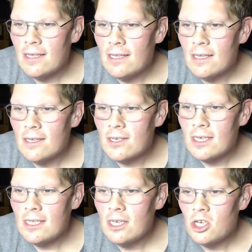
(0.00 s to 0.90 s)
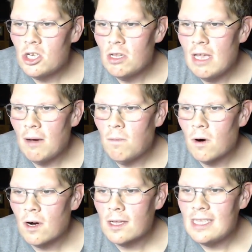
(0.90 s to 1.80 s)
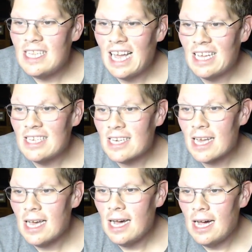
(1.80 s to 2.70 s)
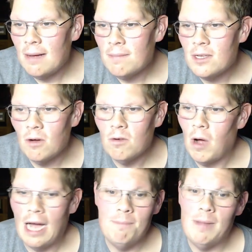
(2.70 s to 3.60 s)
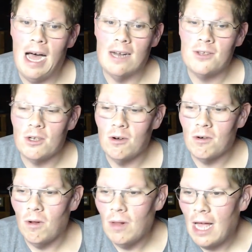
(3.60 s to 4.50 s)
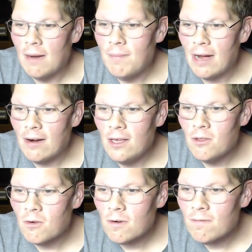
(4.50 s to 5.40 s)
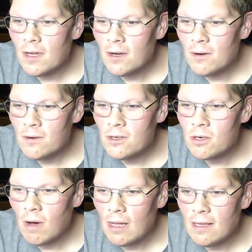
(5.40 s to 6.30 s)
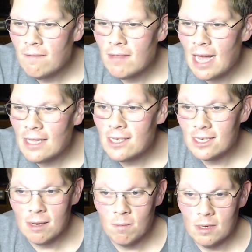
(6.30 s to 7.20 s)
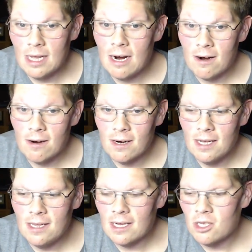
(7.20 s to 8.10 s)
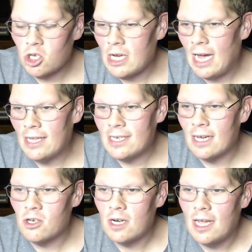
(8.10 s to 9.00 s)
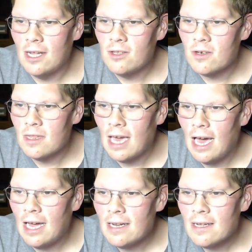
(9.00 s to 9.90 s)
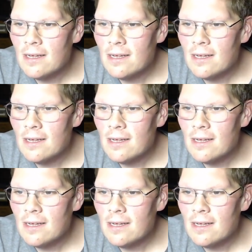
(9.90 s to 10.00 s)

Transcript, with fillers: Let's see, Dish Network, Dexcom. Don't know. I honestly don't know a lot about either of those, so I'll leave that to someone there in the chat section to answer that.